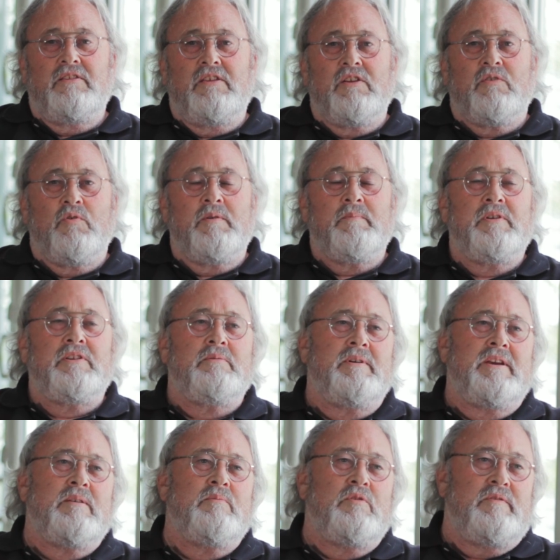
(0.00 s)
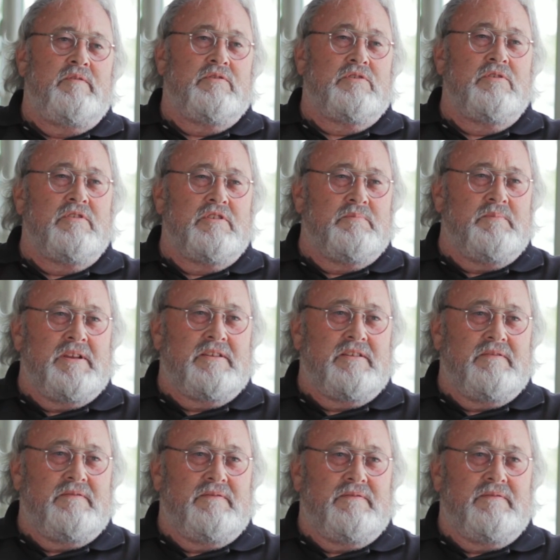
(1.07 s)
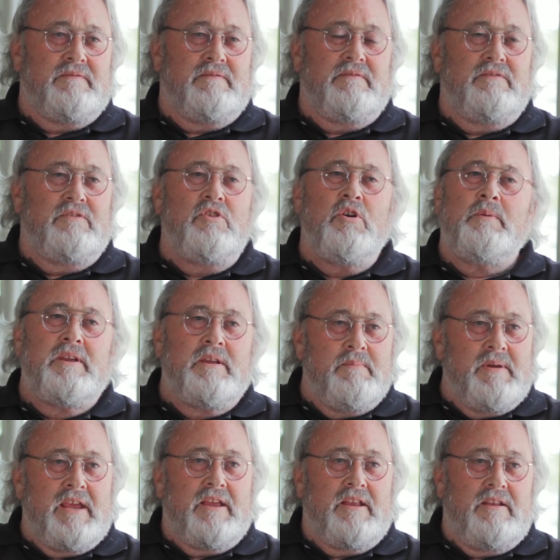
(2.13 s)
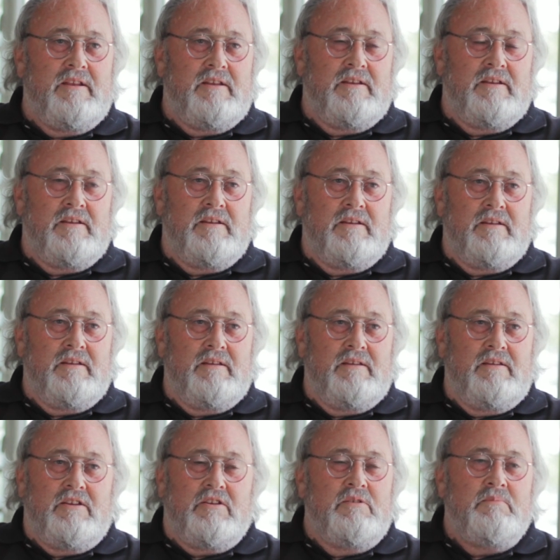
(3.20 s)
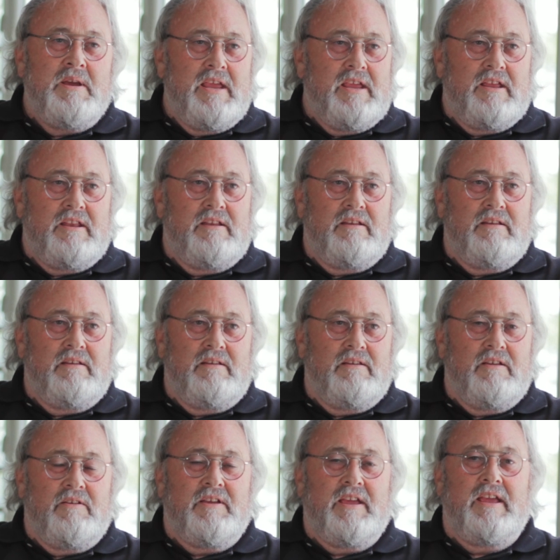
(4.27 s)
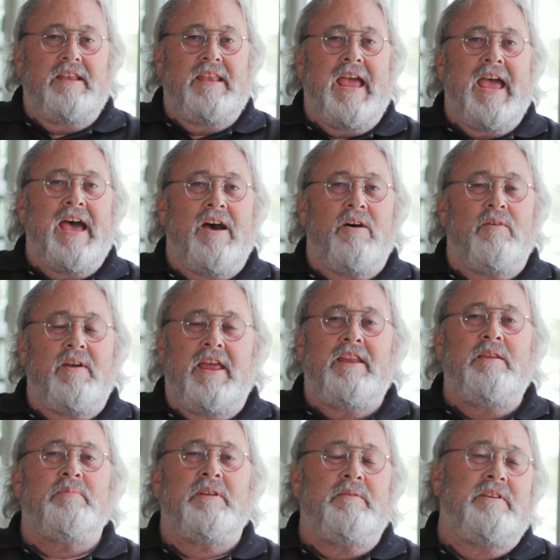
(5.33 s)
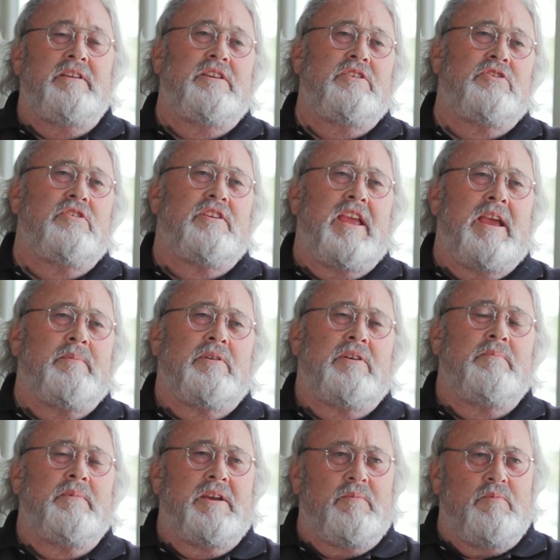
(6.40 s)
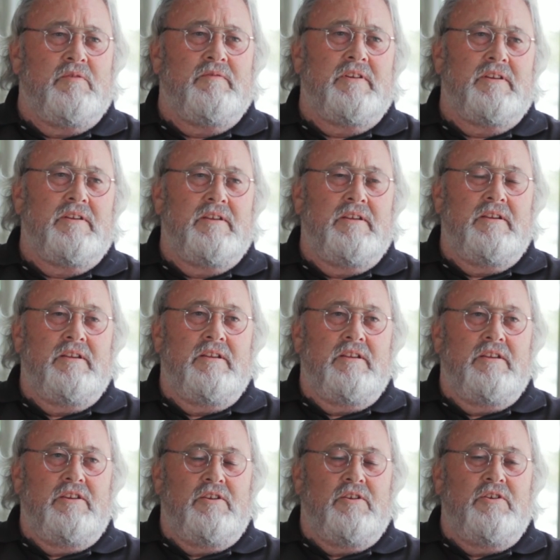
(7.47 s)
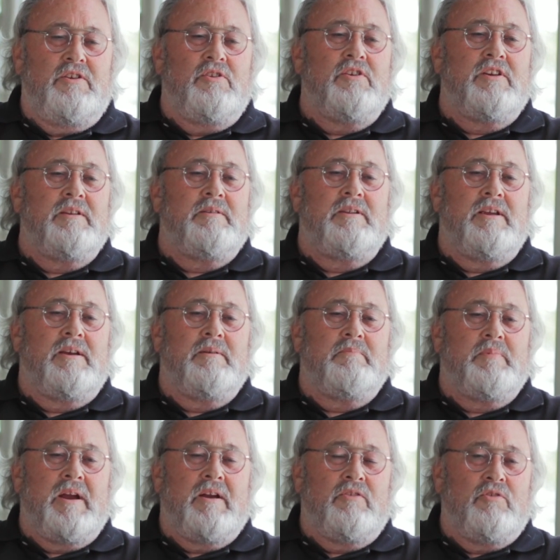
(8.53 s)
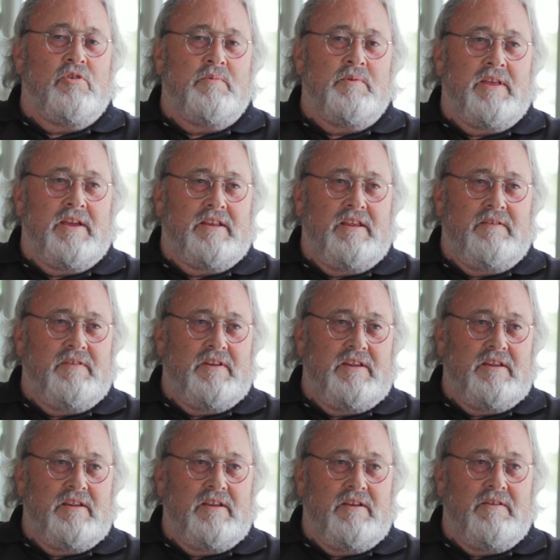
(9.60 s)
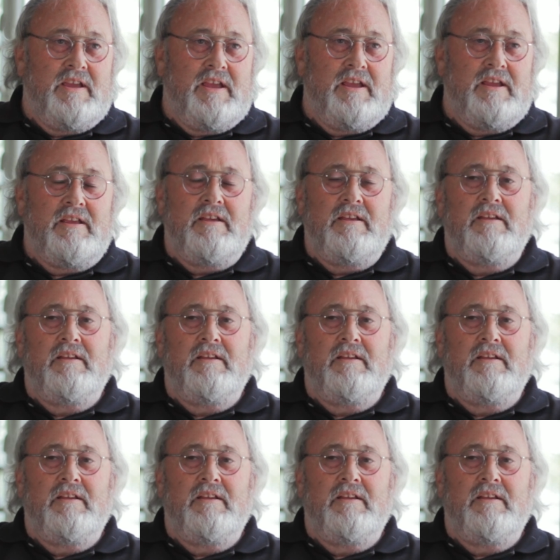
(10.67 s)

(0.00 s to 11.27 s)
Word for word: the equipment to make a movie was so expensive. Nobody could make it. Couldn't make it. Right. Okay. Now anybody with a digital camera can make a movie. You know, you look at uh, Paranormal Activity. Okay.